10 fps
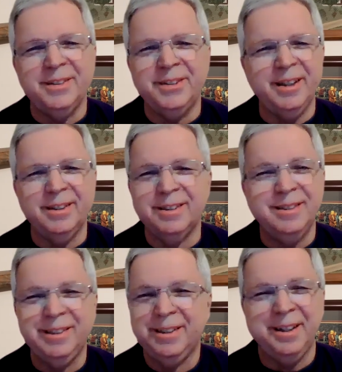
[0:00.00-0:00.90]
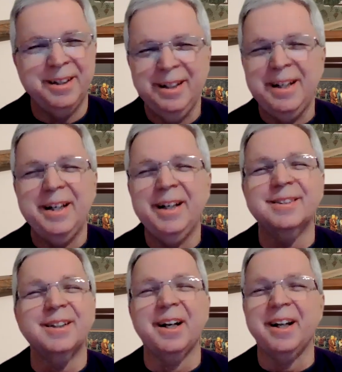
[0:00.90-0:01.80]
He's He
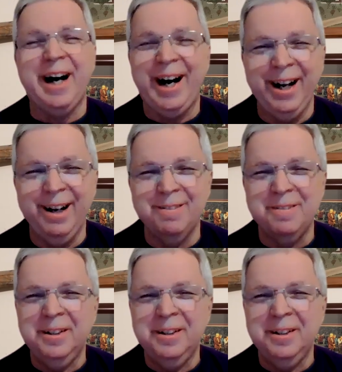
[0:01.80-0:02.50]
is alive.